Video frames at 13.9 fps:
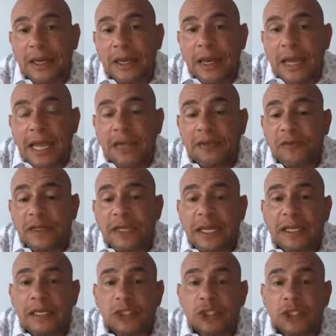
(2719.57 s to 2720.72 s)
8 feet
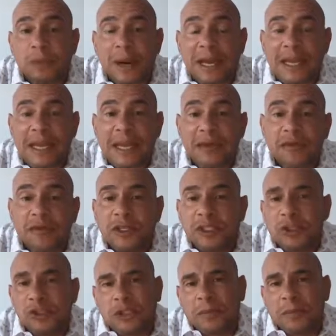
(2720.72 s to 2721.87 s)
8 inches by 8 feet,
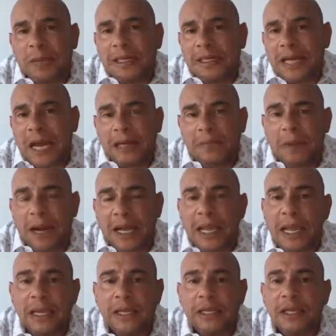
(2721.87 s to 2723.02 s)
so say by
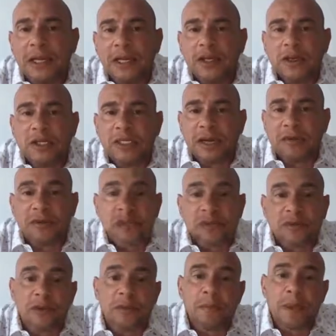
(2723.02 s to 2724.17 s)
9x8. You could definitely
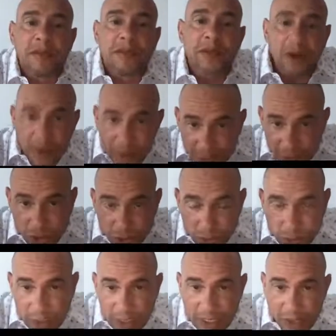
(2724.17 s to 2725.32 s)
fit a bed there, and they show
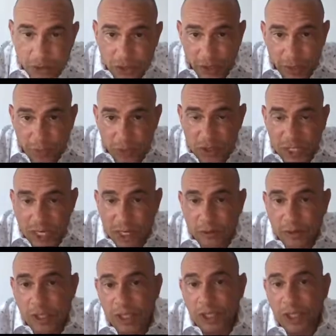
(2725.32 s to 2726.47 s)
you a couch that pulls
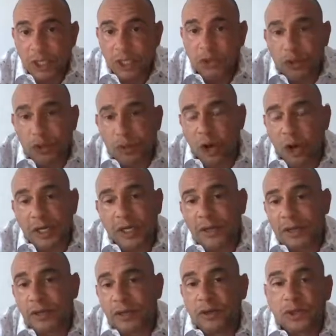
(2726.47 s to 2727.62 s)
out. So you walk into
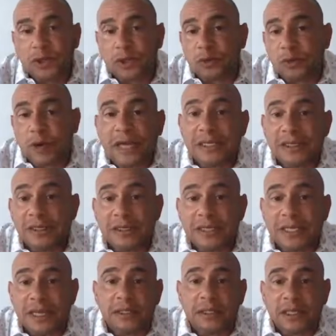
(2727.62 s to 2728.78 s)
the unit, to the right is the
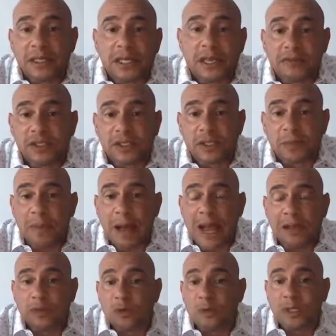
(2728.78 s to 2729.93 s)
den, to the left is the
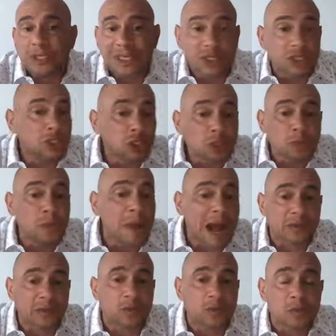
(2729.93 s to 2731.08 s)
bathroom. This has 2
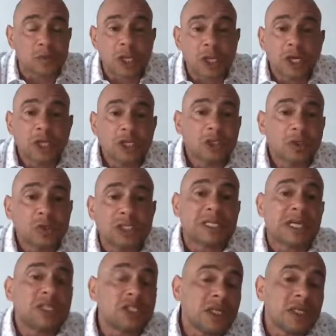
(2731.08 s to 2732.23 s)
bathrooms. So
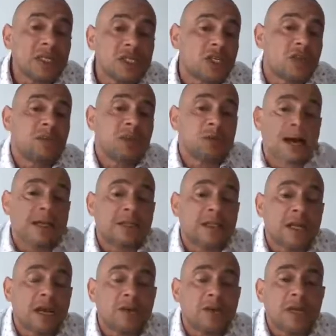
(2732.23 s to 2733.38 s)
essentially this could be rented
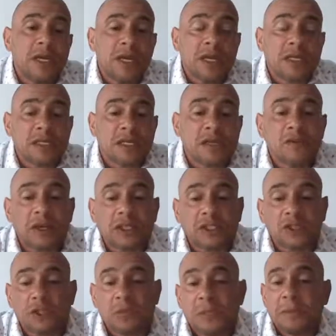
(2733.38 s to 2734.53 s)
out as an
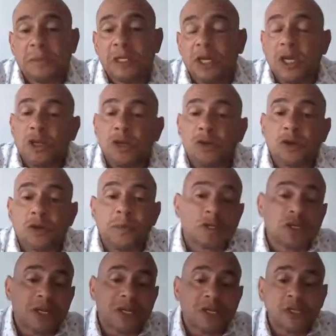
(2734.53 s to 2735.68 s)
investor, as maybe you could pitch
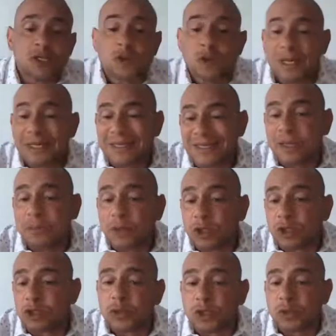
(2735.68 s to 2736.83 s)
it as similar
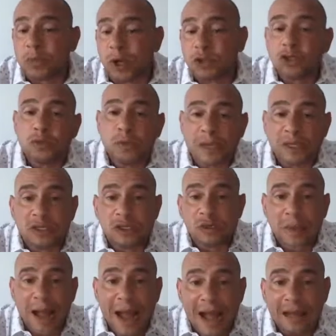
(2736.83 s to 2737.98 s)
to a small 2-bed,
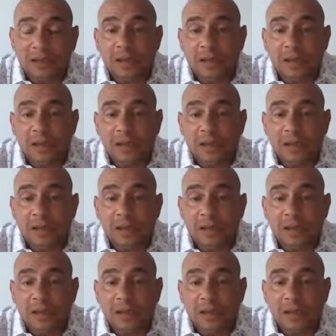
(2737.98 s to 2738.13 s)
2-bath.